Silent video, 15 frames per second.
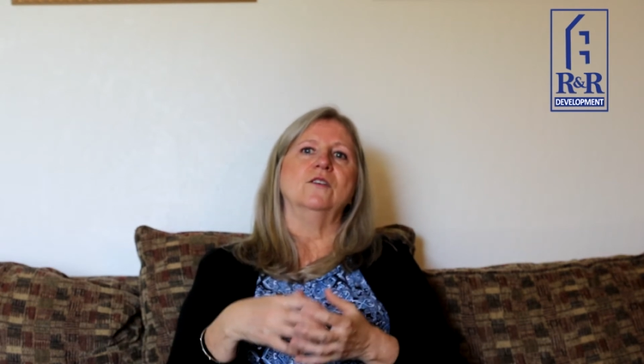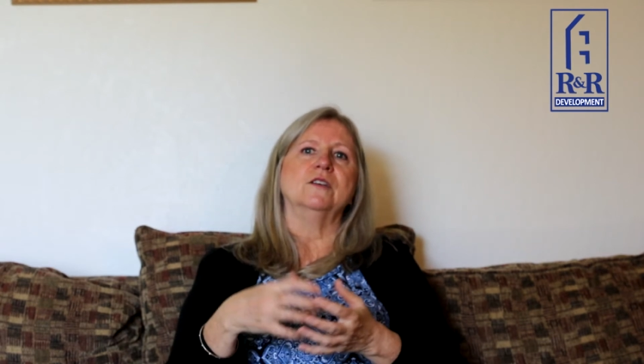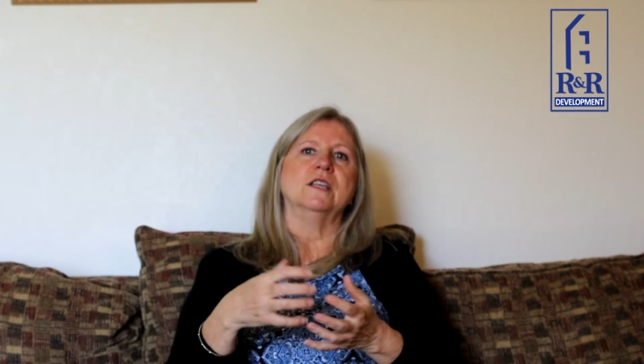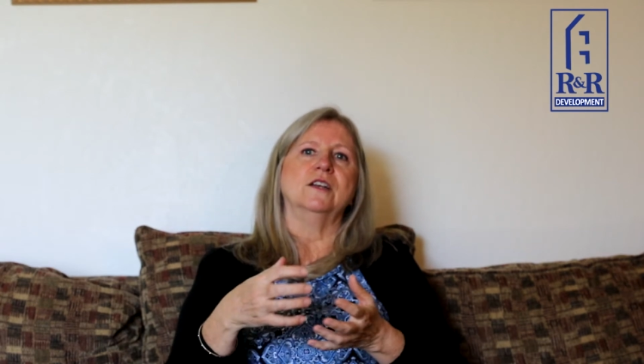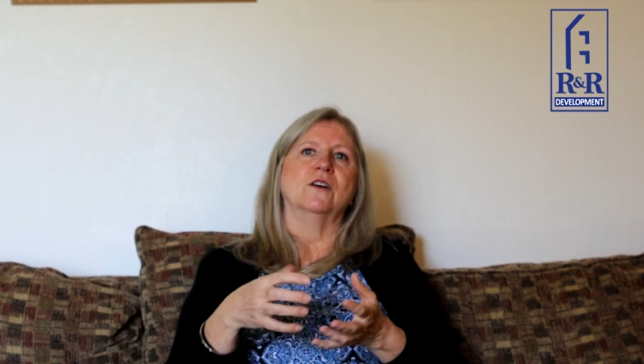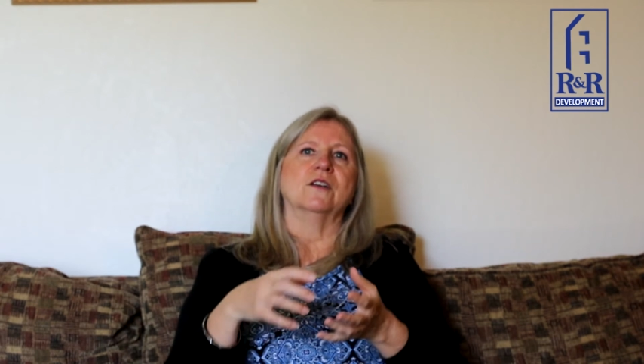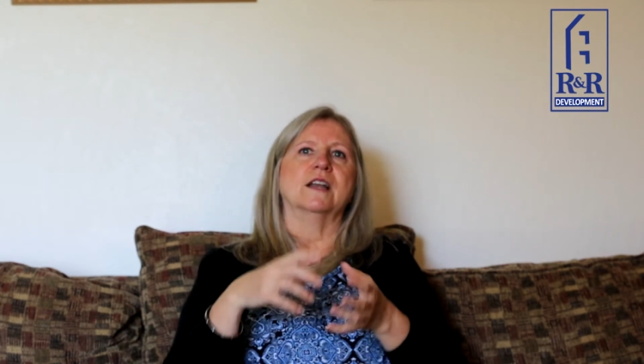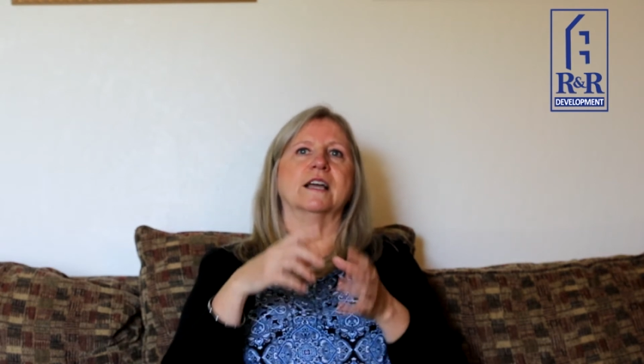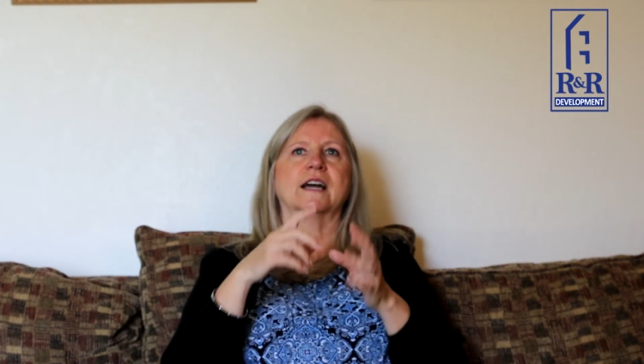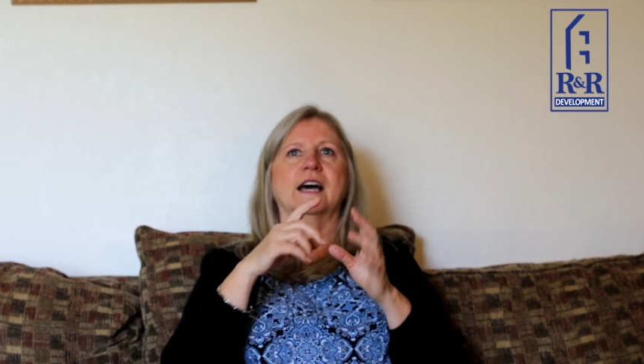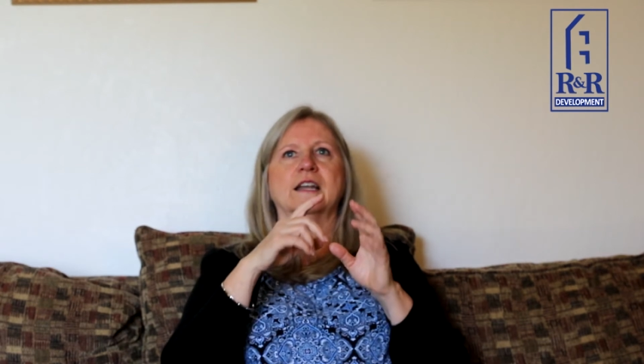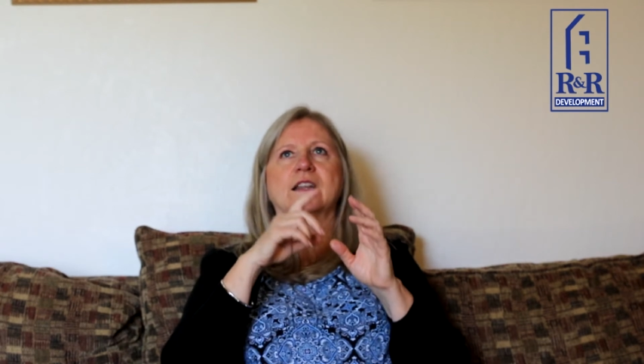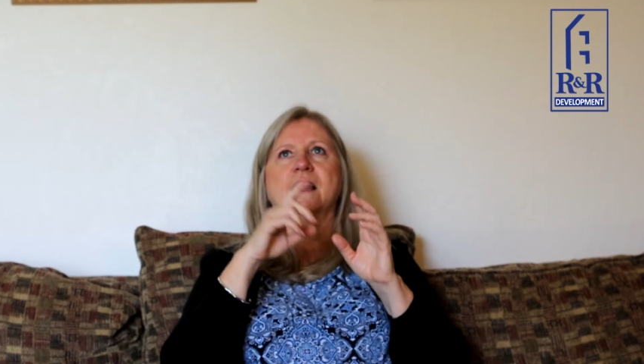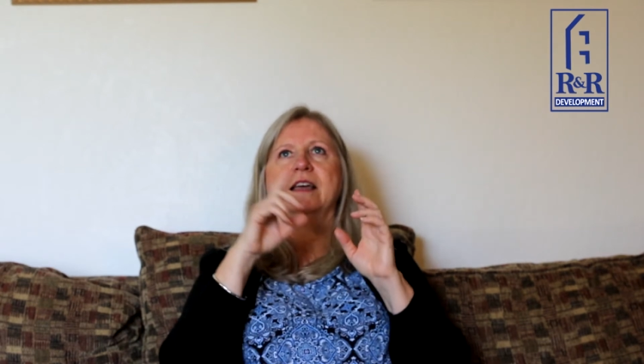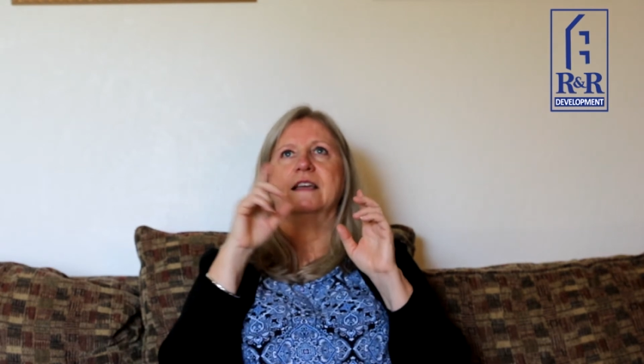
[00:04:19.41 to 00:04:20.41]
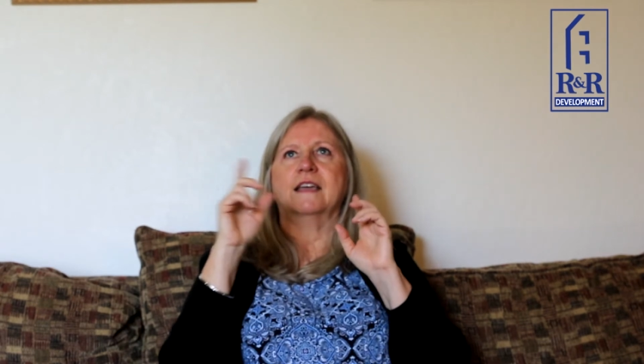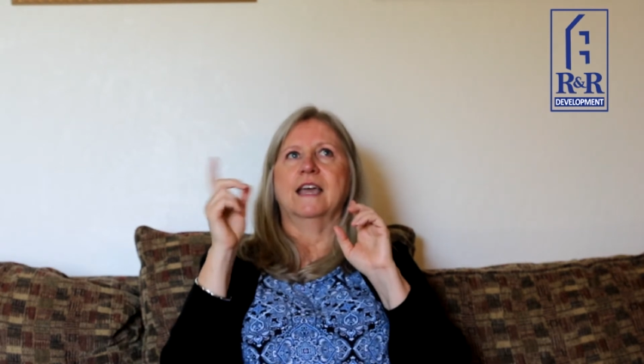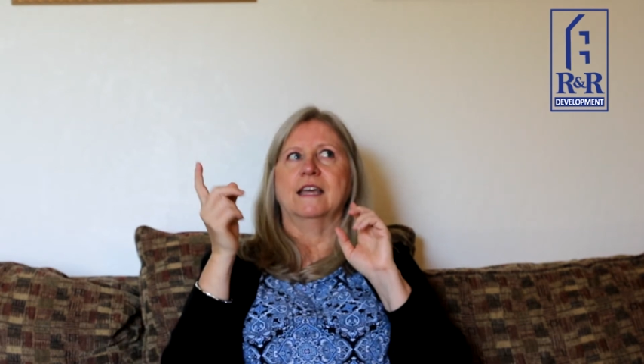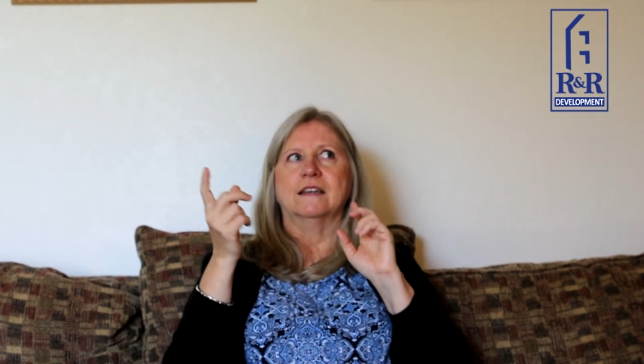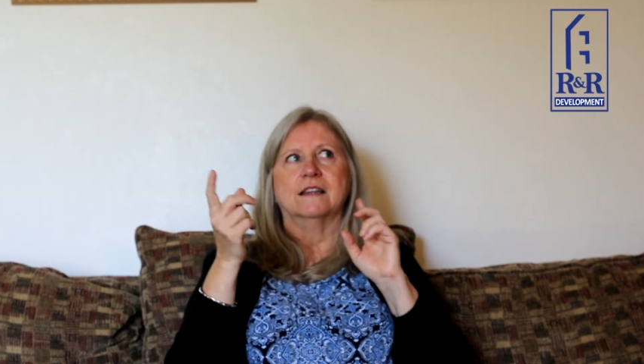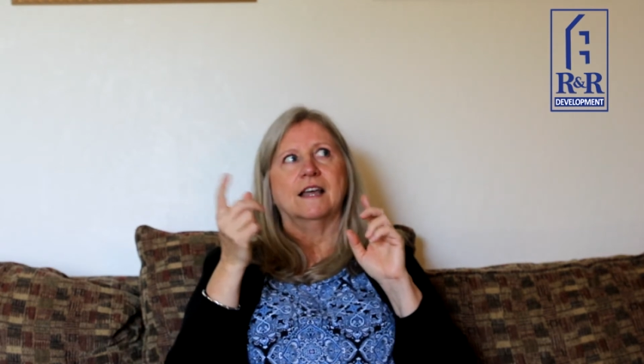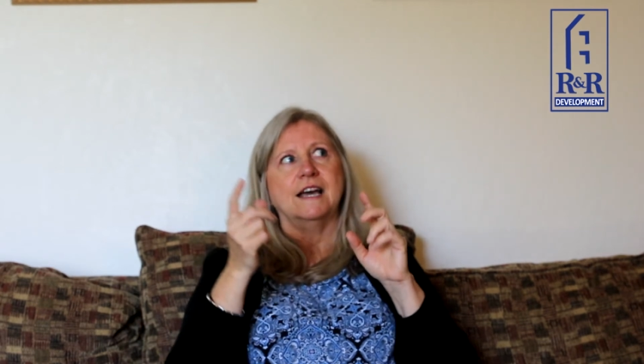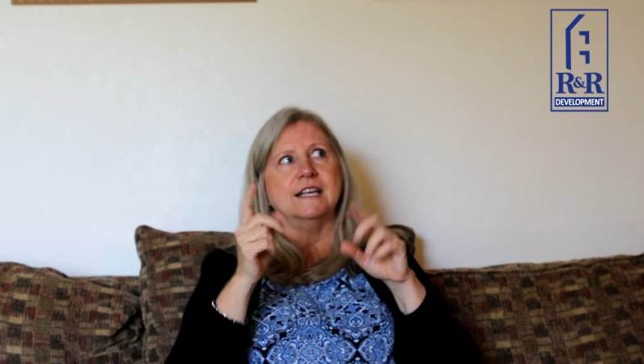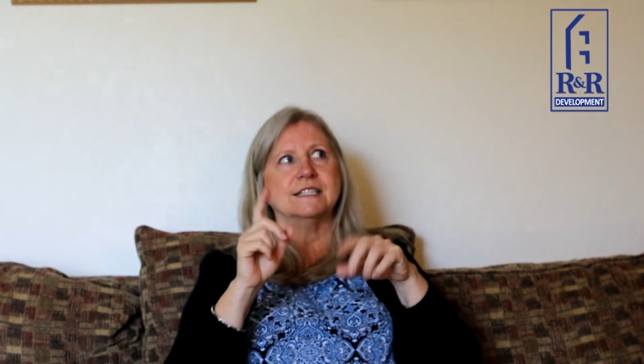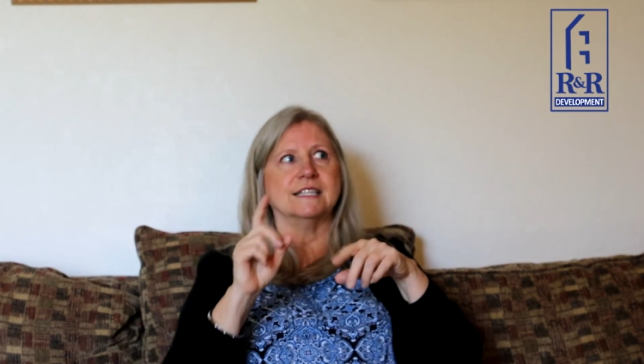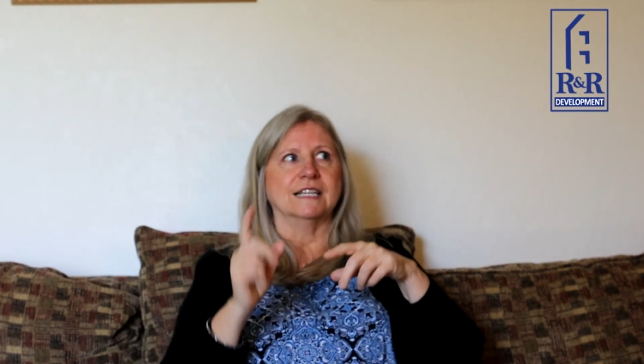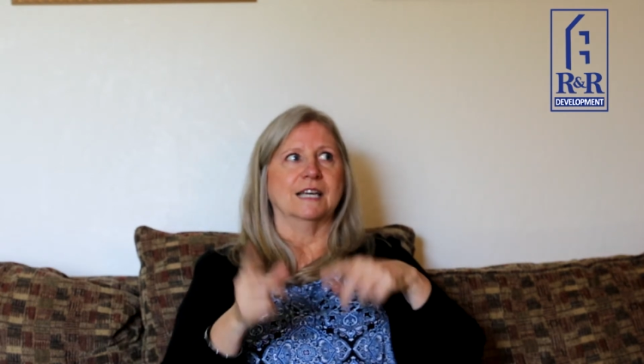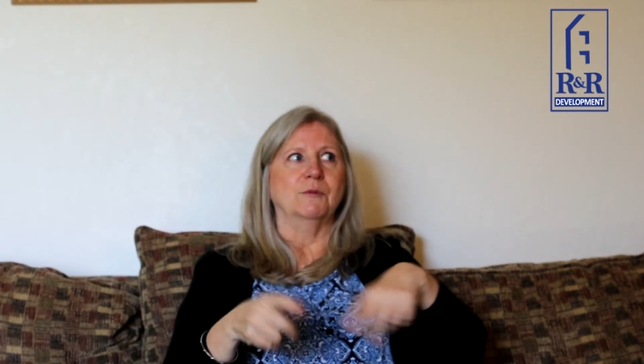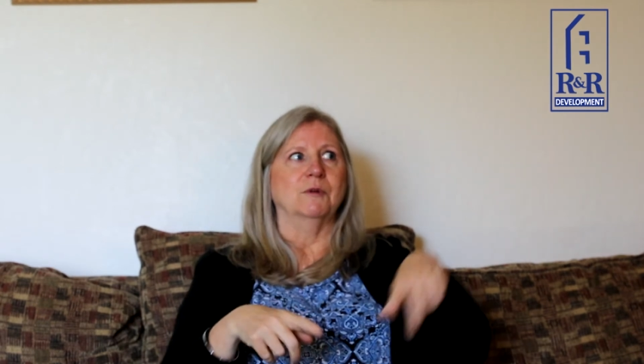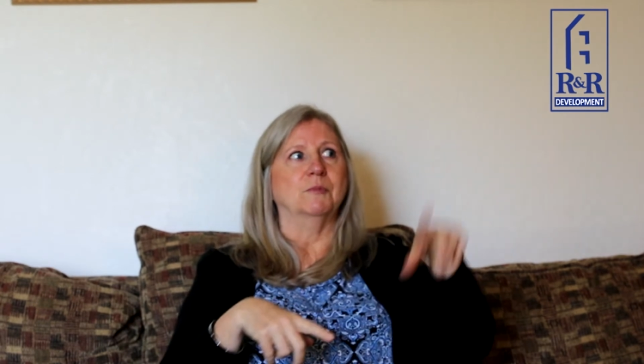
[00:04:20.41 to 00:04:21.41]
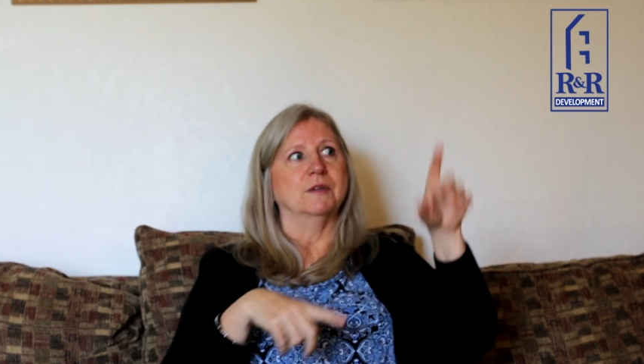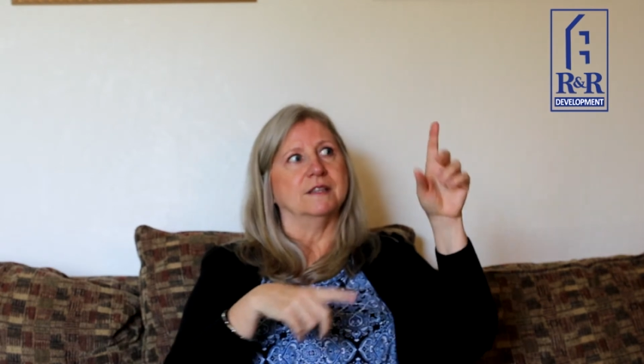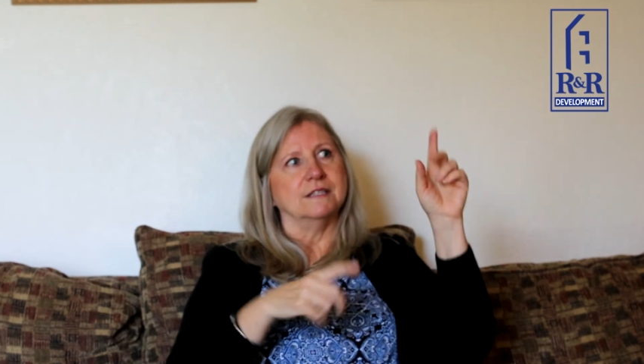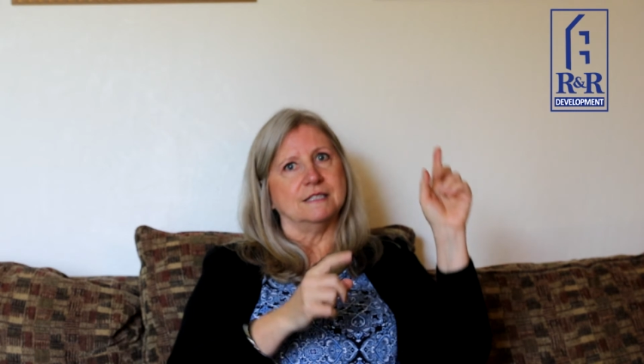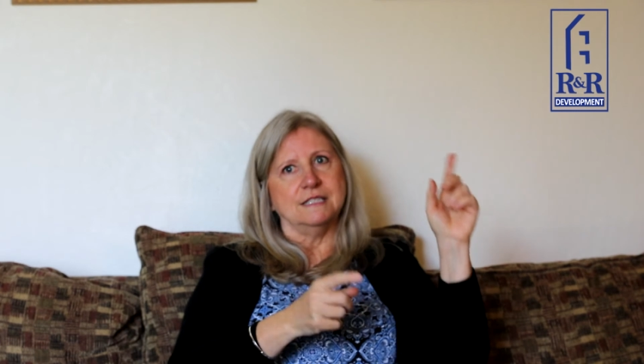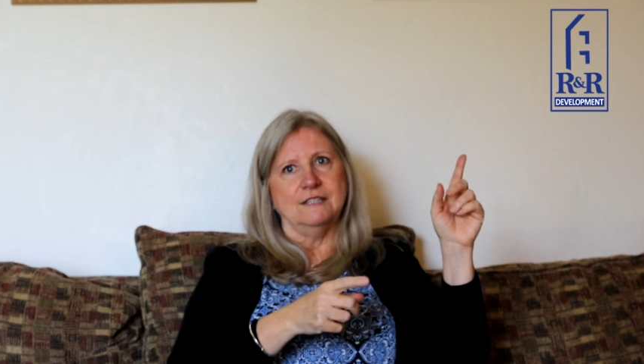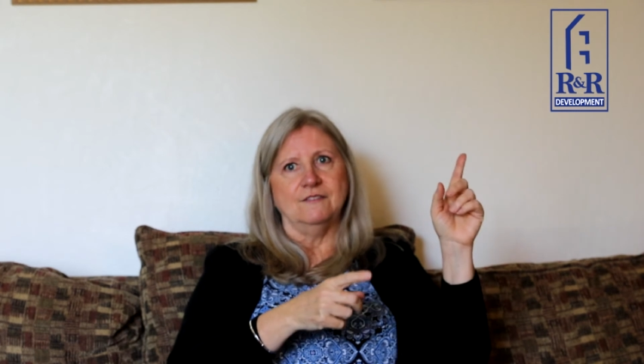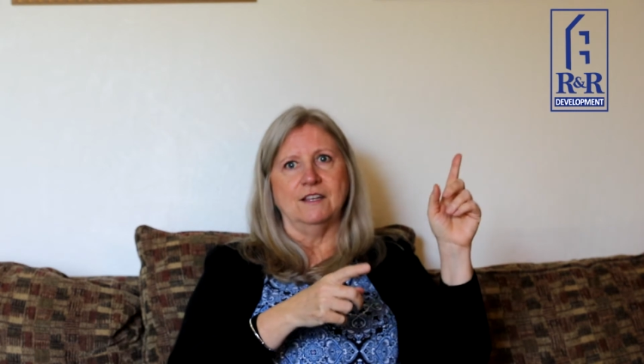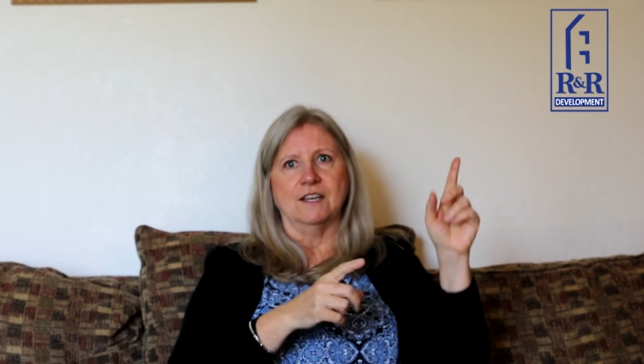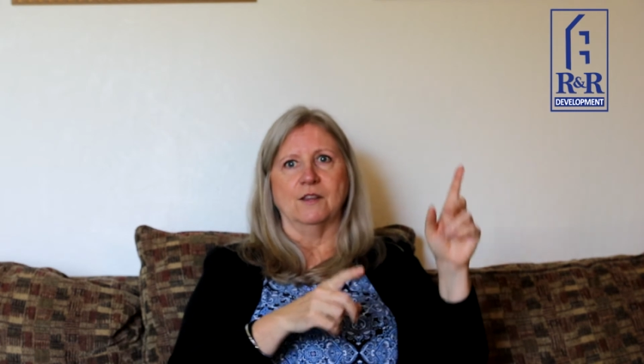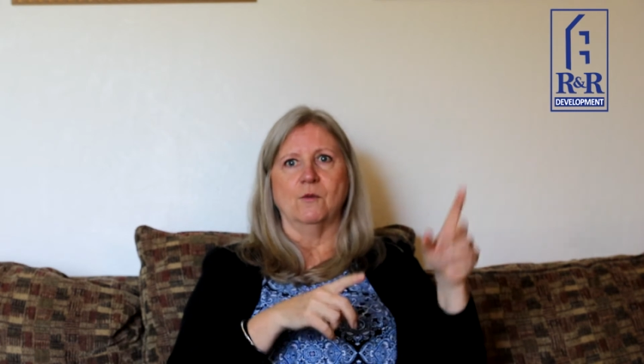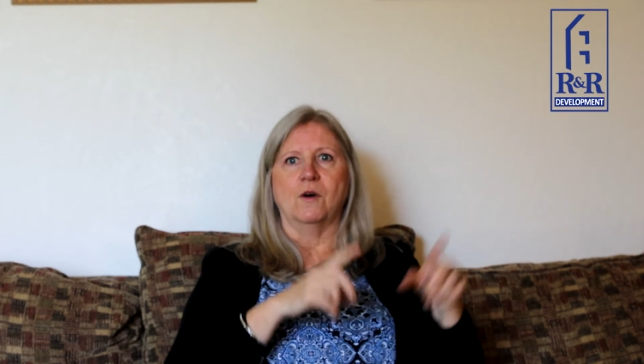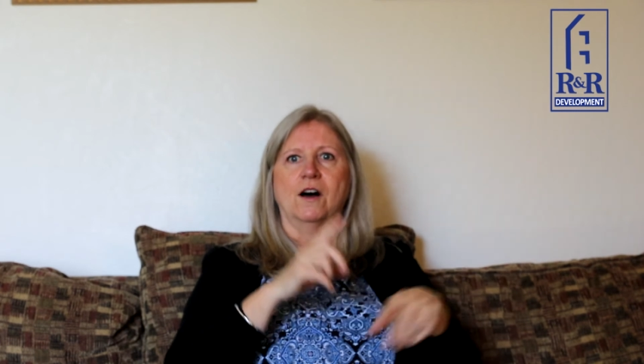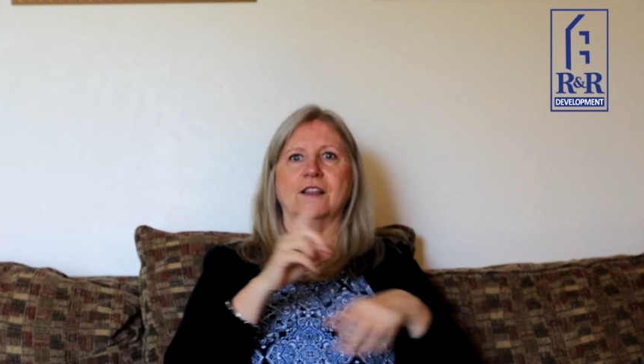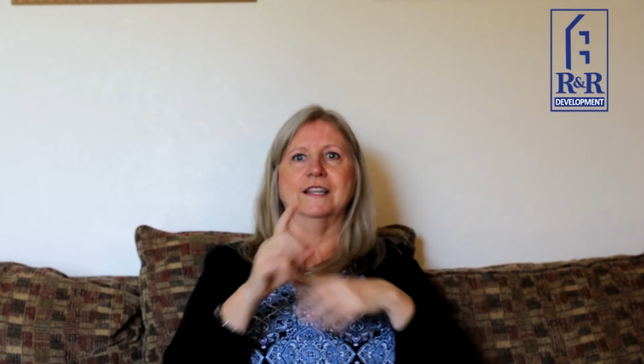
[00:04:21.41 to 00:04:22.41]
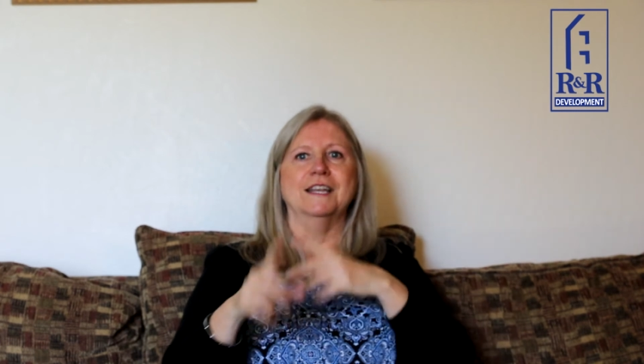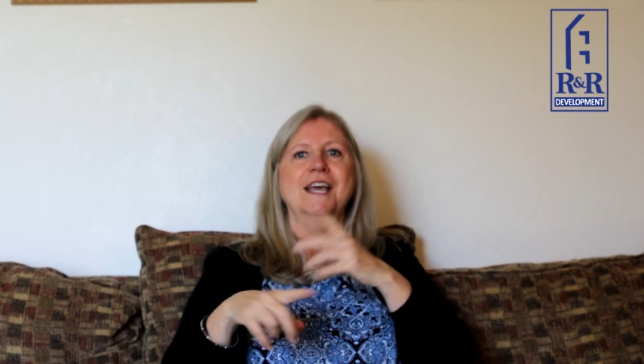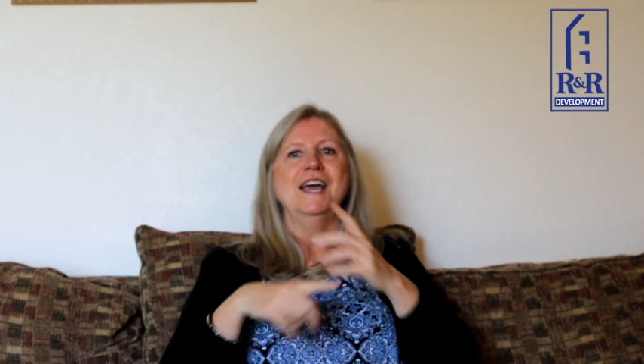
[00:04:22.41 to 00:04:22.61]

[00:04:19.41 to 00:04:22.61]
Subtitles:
and I kind of like canned lights, and can we put the TV on the wall?